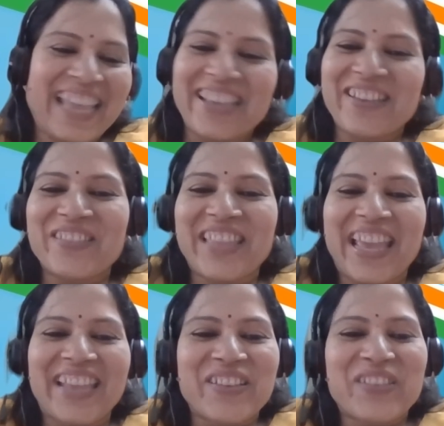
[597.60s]

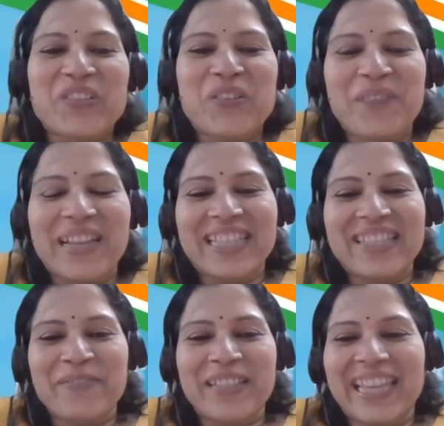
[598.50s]
Thank you so much,
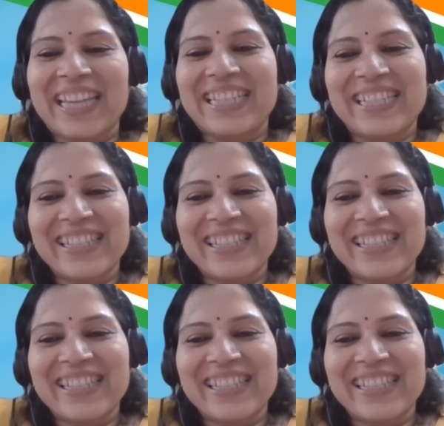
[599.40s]
Mitesh.